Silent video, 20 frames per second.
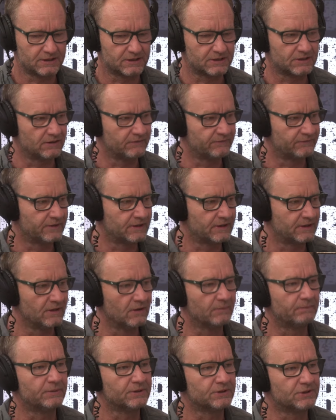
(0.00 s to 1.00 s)
just offered an
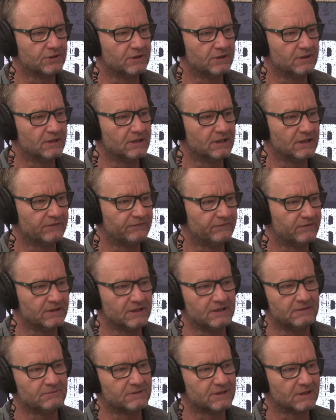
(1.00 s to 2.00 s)
opportunity for
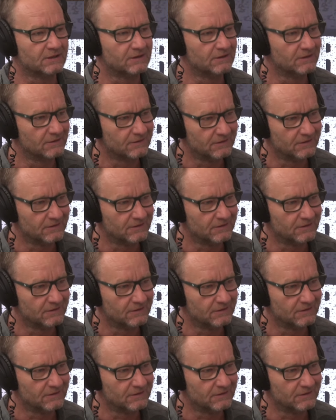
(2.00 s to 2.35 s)
him to